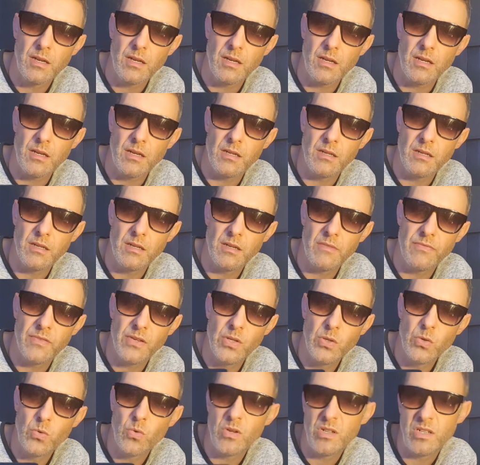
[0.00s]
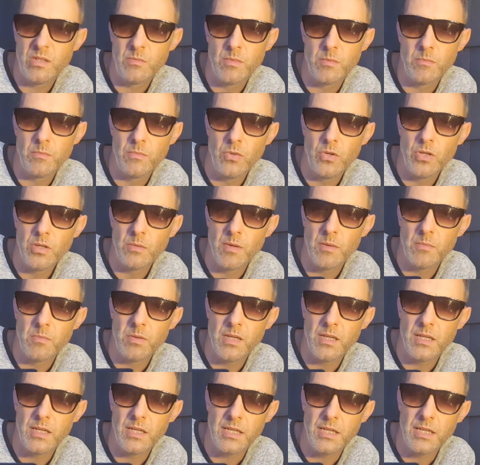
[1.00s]
And if you know Ultimate
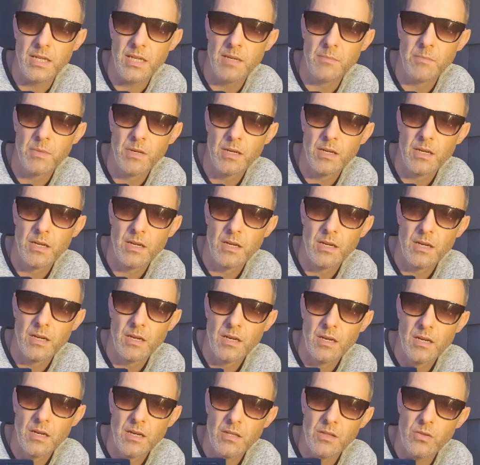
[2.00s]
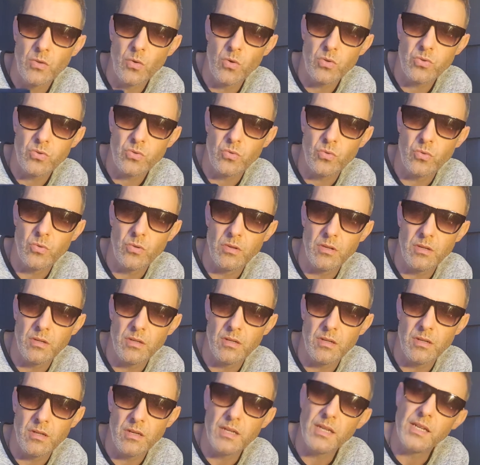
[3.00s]
Play the Game, also
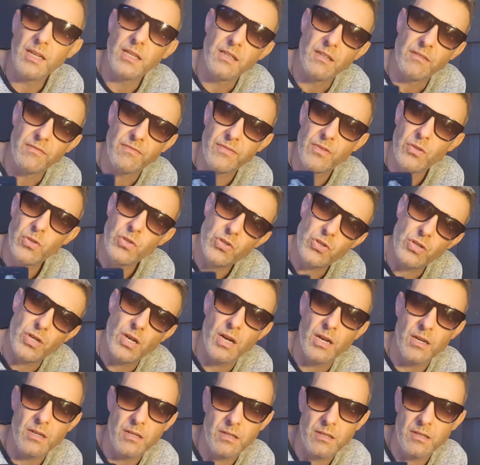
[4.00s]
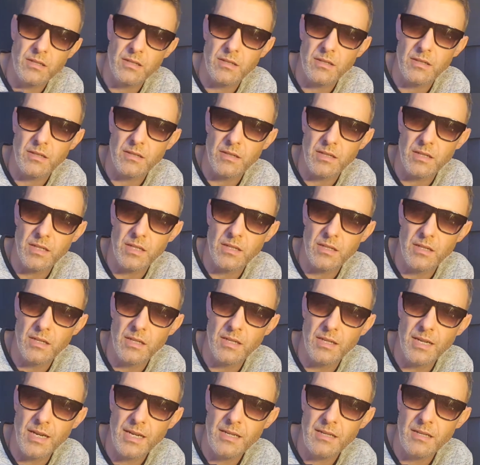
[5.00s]
in the future, into the
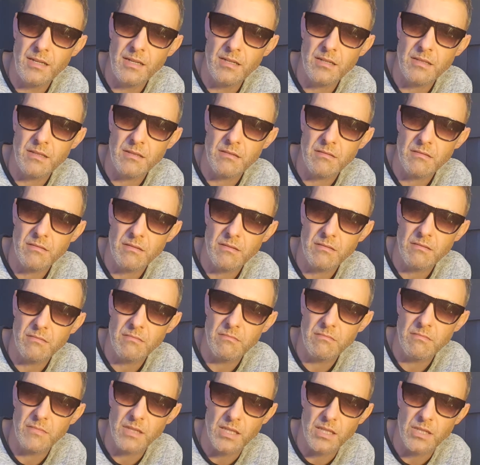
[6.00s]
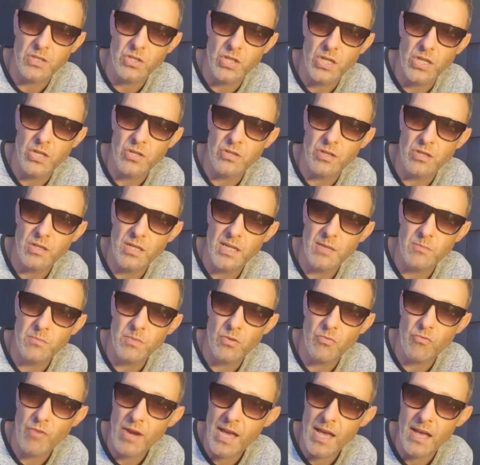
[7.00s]
90s, they changed the name
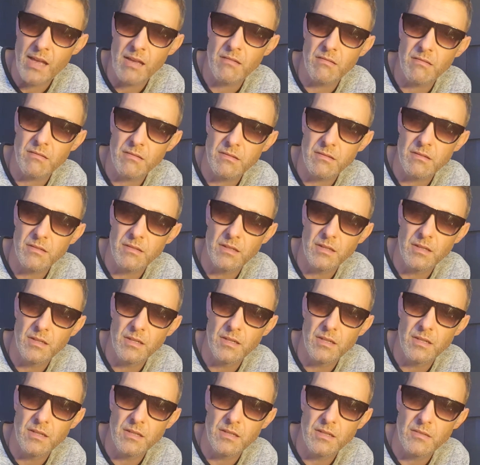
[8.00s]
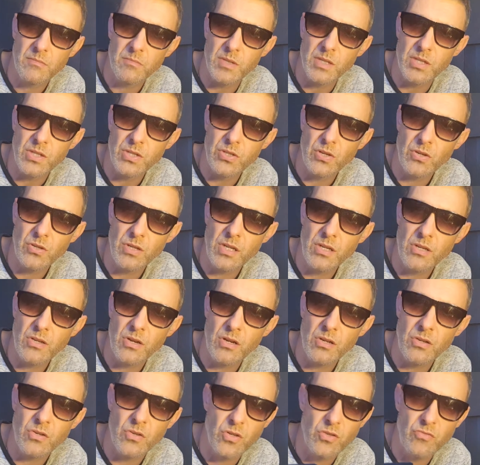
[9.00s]
to Ray, the Donkey
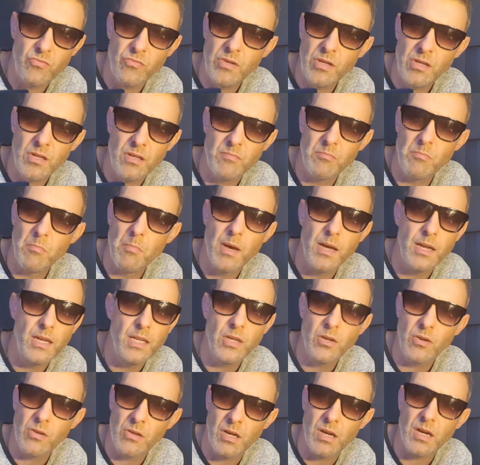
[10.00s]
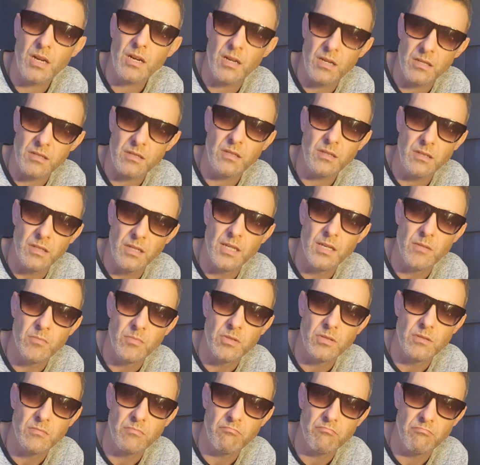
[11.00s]
Kong Country and many other classic
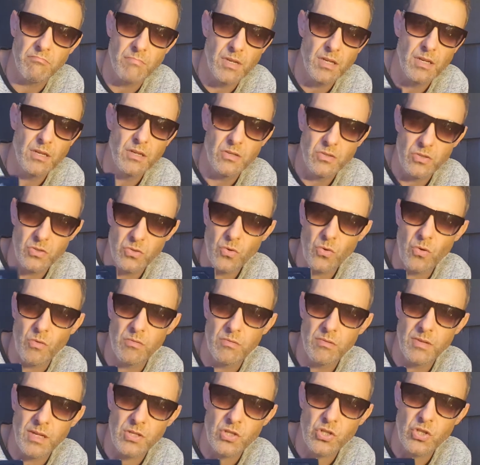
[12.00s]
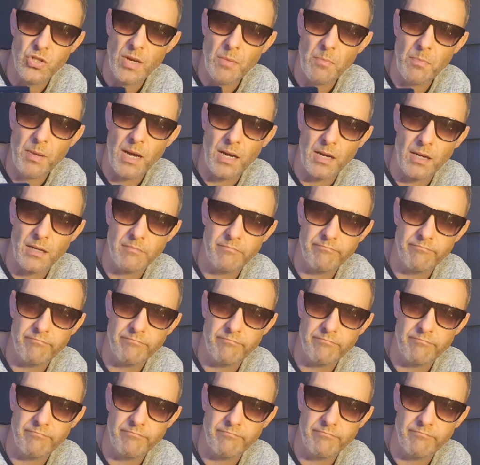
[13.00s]
games. So, that's Jetpack.